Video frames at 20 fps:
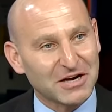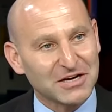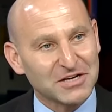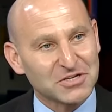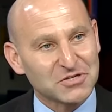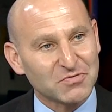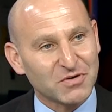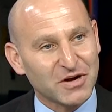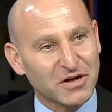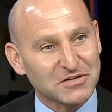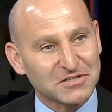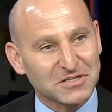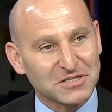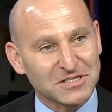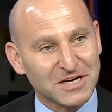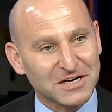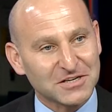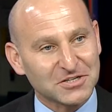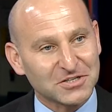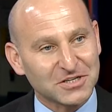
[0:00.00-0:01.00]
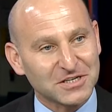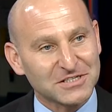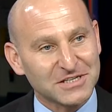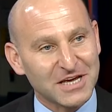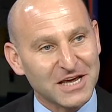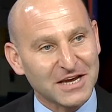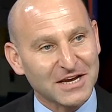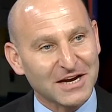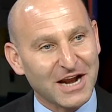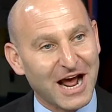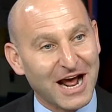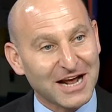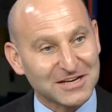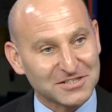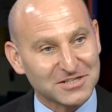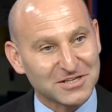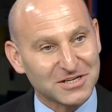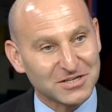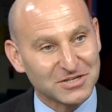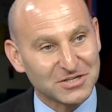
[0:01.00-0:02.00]
Israel is essentially taken
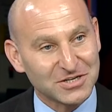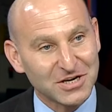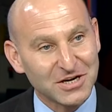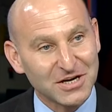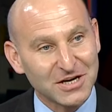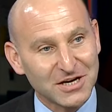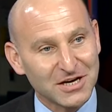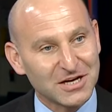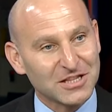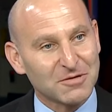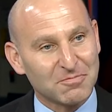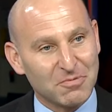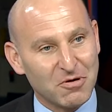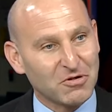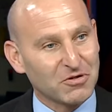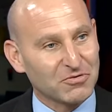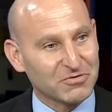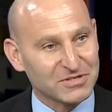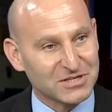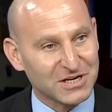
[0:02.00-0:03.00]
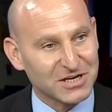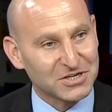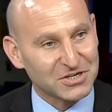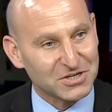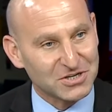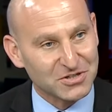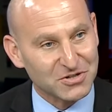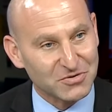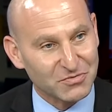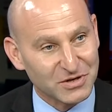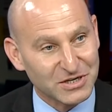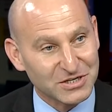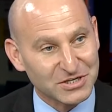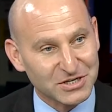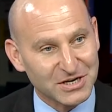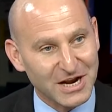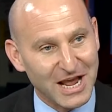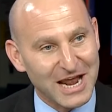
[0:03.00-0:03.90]
hostage in the polarization in the region,